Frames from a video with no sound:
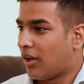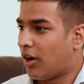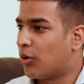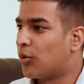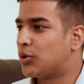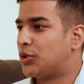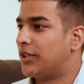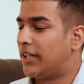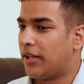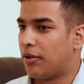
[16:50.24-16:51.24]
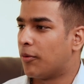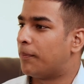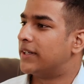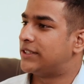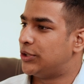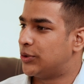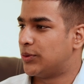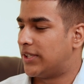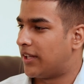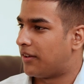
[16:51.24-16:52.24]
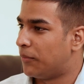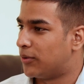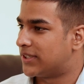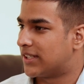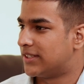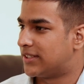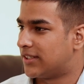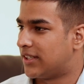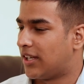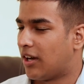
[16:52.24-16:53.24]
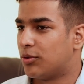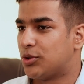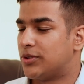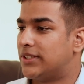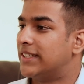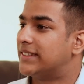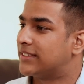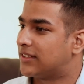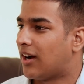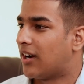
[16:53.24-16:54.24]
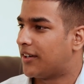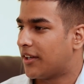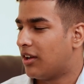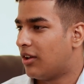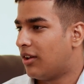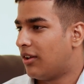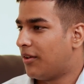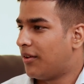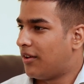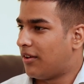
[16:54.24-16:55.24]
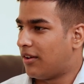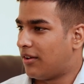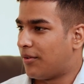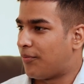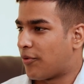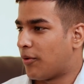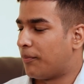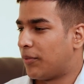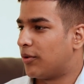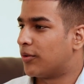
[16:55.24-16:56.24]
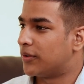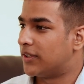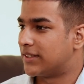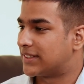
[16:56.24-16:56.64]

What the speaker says: How should they, pursue their musical journey? How should they start from the